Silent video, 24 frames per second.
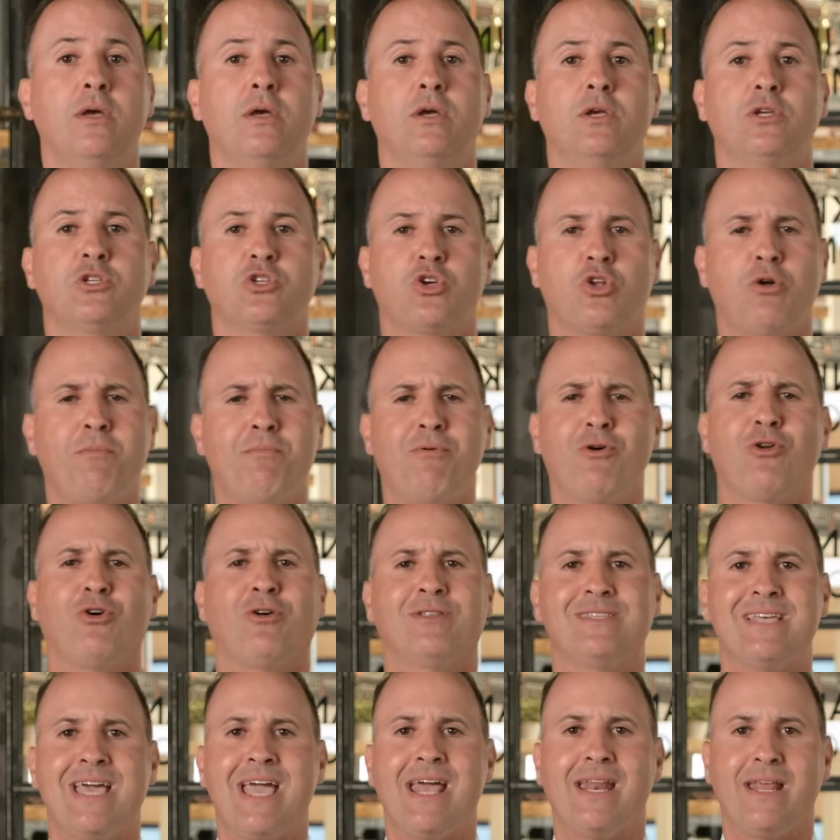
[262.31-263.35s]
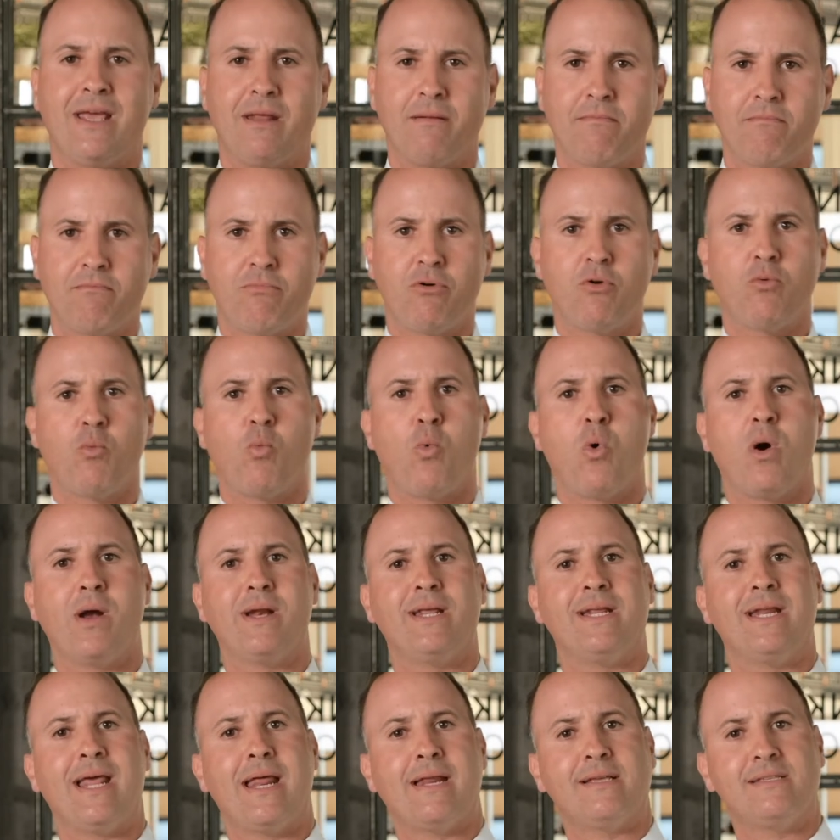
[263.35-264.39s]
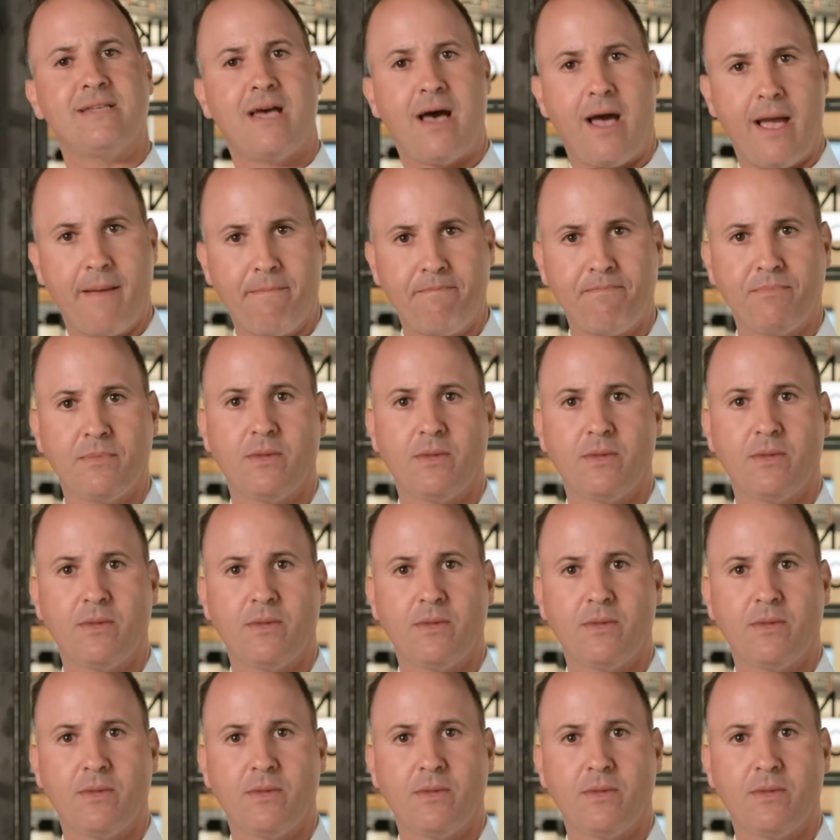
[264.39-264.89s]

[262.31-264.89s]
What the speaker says: So don't put all 10 in, put one in at a time.